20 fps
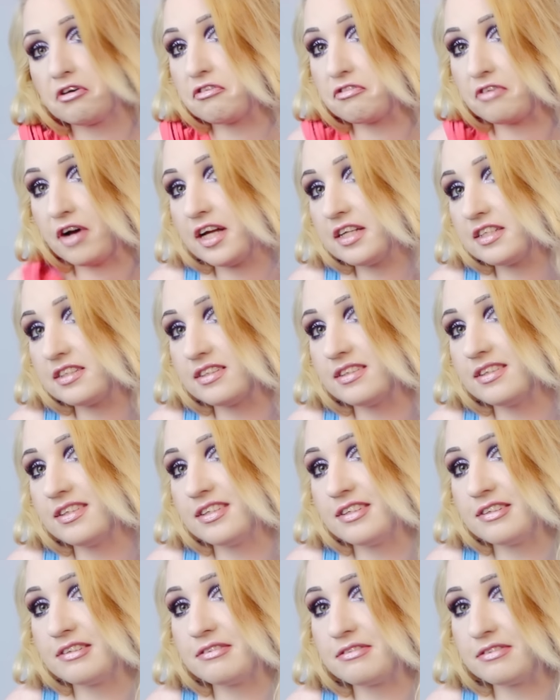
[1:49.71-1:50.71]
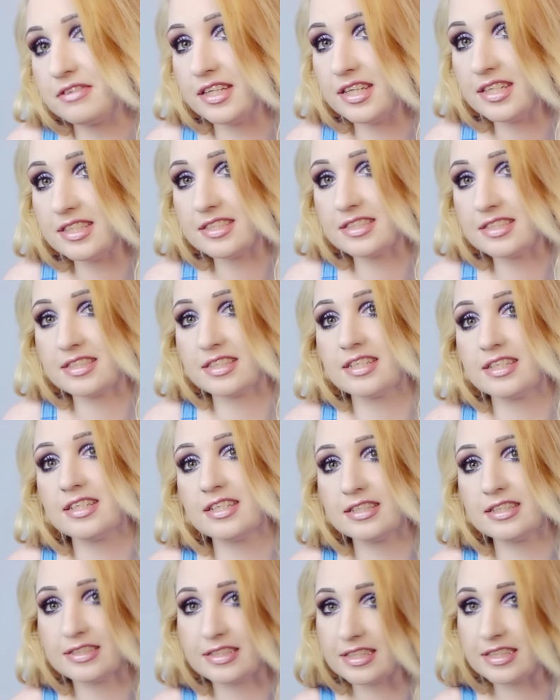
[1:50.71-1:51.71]
a fan of this,
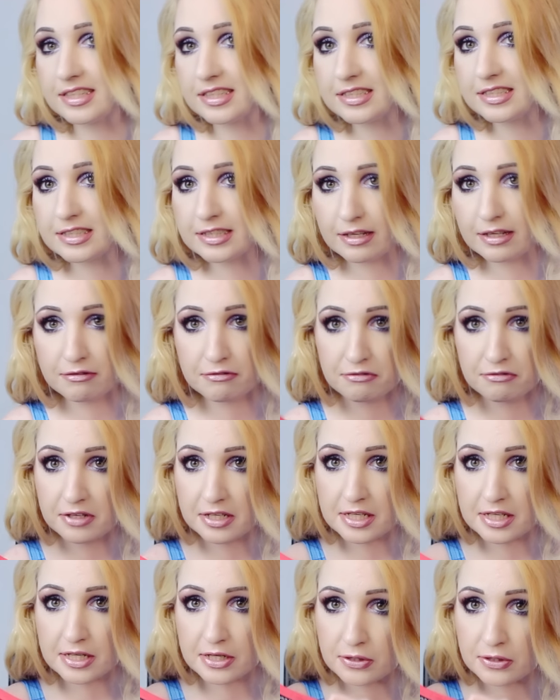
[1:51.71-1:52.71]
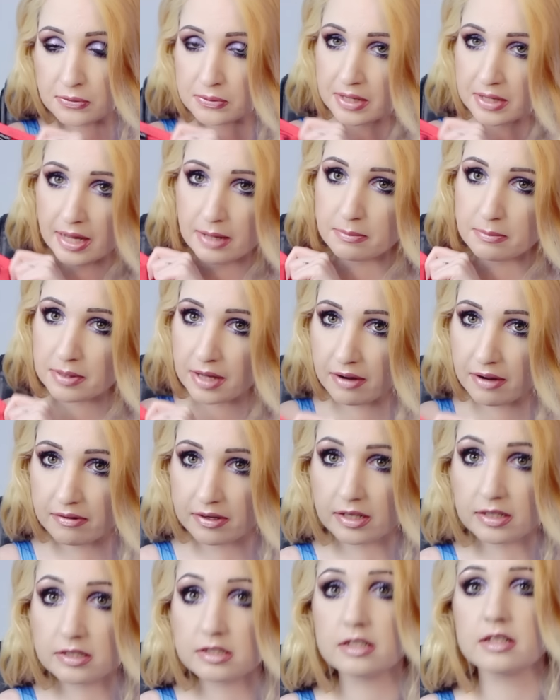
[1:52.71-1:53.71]
it is a video game
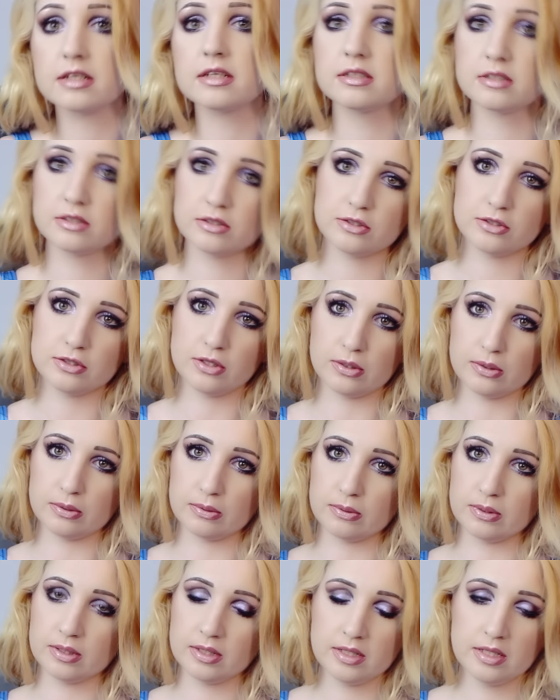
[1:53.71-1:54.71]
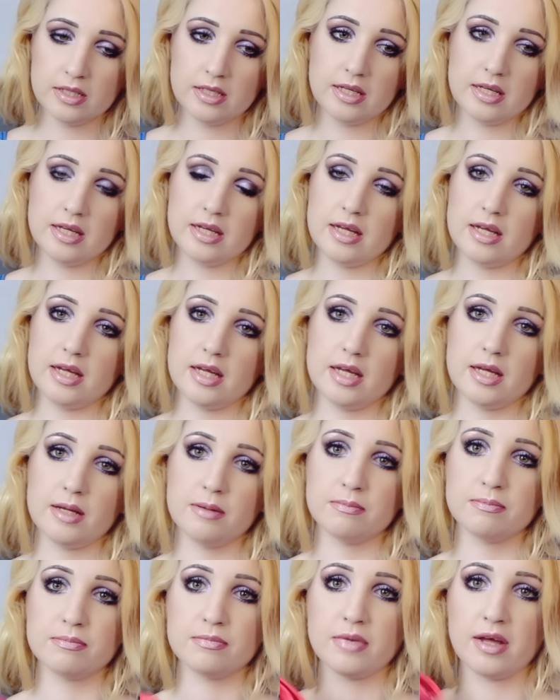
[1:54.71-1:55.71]
character. So,
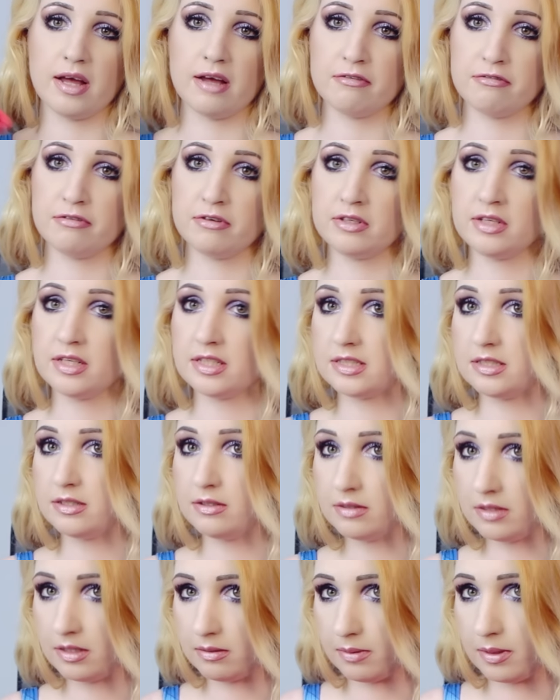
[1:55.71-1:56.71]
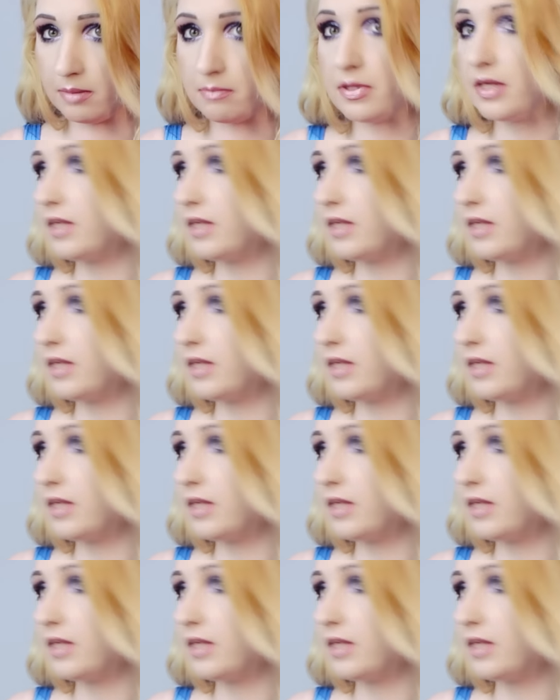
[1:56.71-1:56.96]
have fun guessing who that might